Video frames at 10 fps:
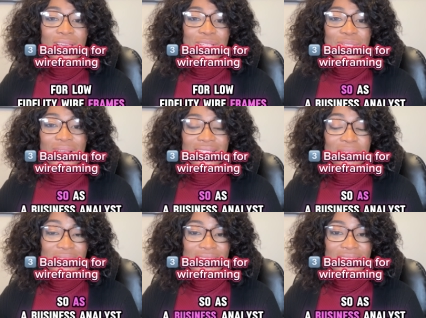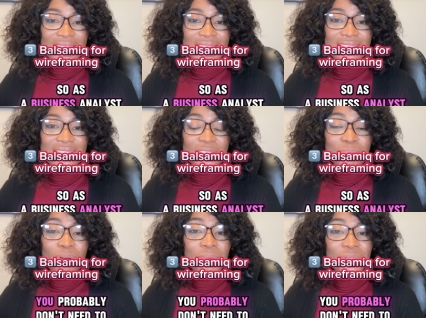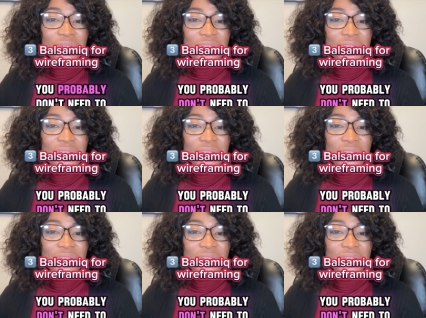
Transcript: So as a business analyst, you probably don't